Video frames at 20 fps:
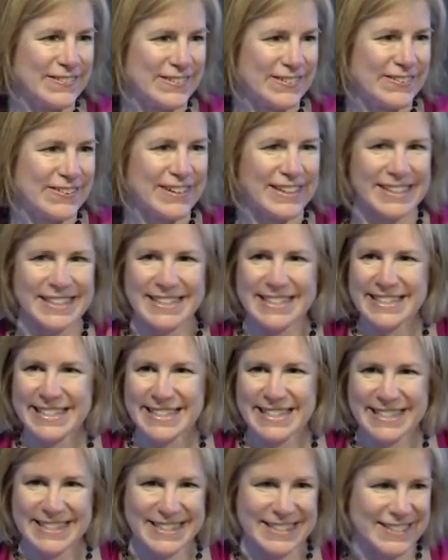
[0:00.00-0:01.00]
Johnny's
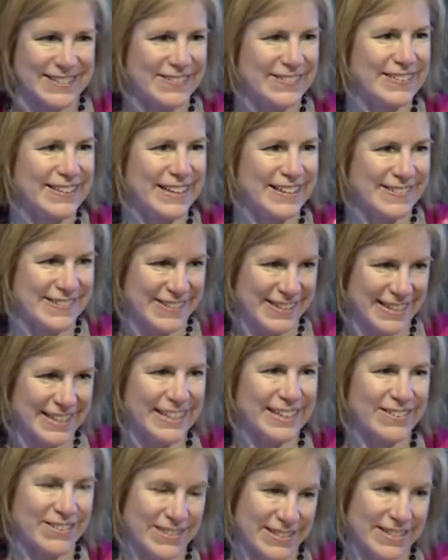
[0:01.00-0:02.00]
sister that
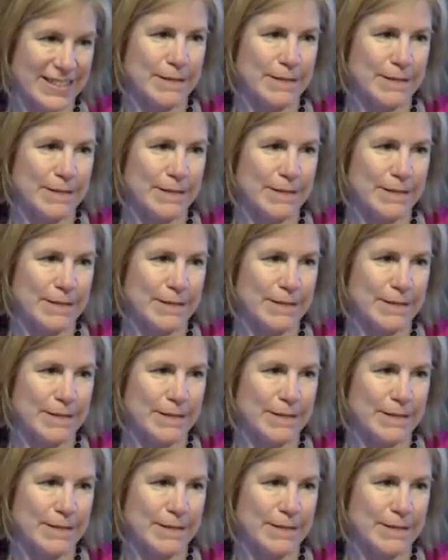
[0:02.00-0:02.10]
who's